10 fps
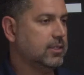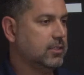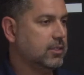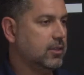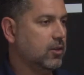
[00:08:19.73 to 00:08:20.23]

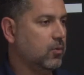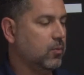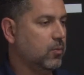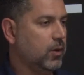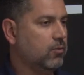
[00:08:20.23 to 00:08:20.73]
is,
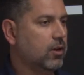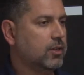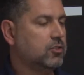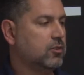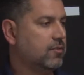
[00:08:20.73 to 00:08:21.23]
we run
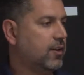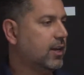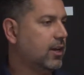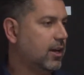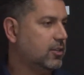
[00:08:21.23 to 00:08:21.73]
a
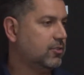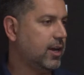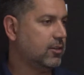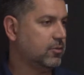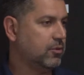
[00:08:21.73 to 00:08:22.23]
certified
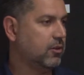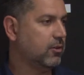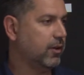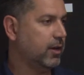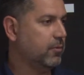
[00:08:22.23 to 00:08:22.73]
contractor
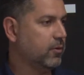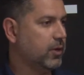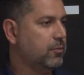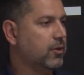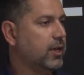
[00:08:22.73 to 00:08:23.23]
program where
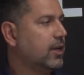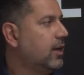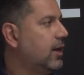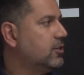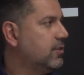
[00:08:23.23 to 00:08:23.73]
we bring in
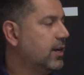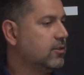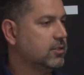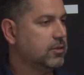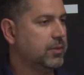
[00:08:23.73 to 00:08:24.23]

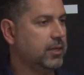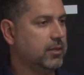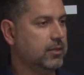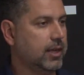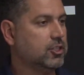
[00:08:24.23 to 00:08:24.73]
contractors to
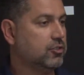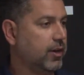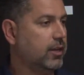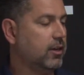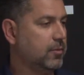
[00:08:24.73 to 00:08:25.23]
get
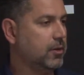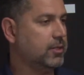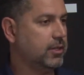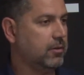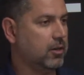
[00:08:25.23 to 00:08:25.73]
trained on
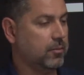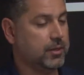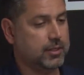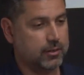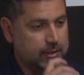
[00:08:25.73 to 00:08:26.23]
a
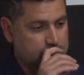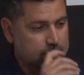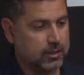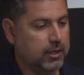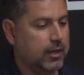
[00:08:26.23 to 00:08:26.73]

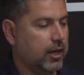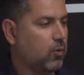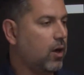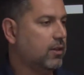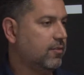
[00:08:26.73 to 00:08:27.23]
material and
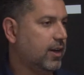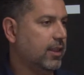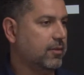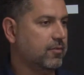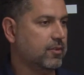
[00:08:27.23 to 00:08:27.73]

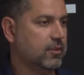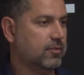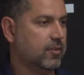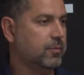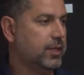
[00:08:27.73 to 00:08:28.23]
qualify them
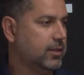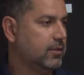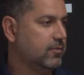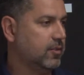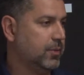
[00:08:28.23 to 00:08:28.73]
for
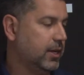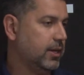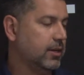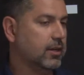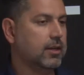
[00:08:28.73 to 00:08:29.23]
bidding.